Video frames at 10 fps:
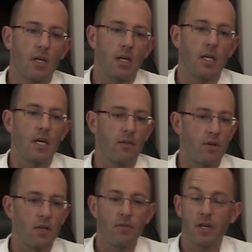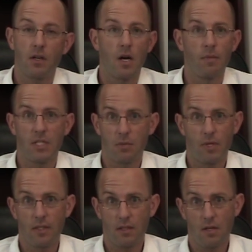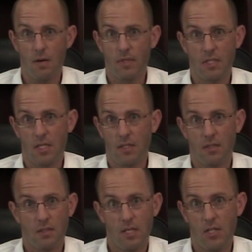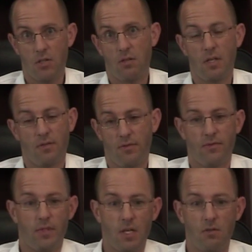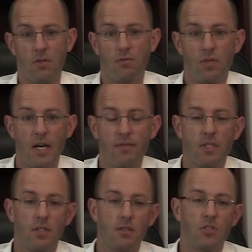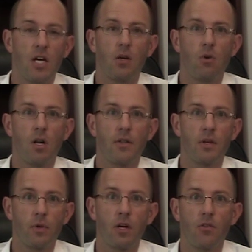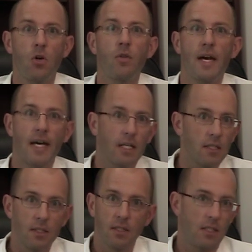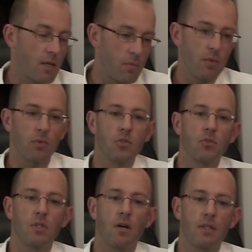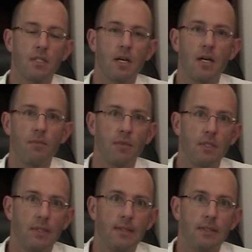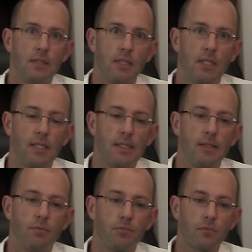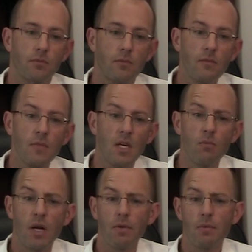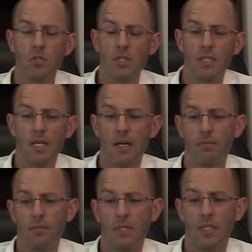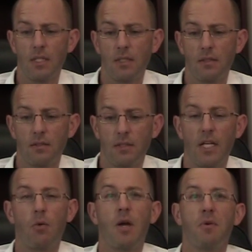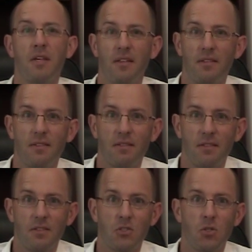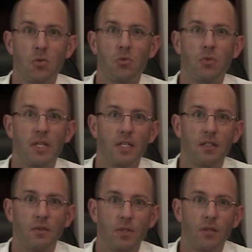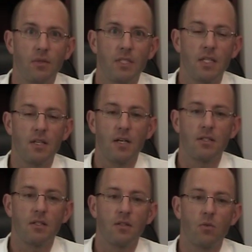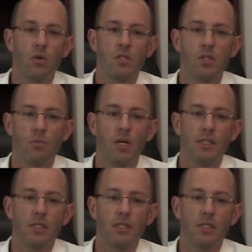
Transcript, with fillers: again very very common, despite the common sense nature of you know don't dive into shallow water. I think we all know that, yet people do it all the time um, and probably most of the time uh, get away with it. And so we, we, we, tend not to worry so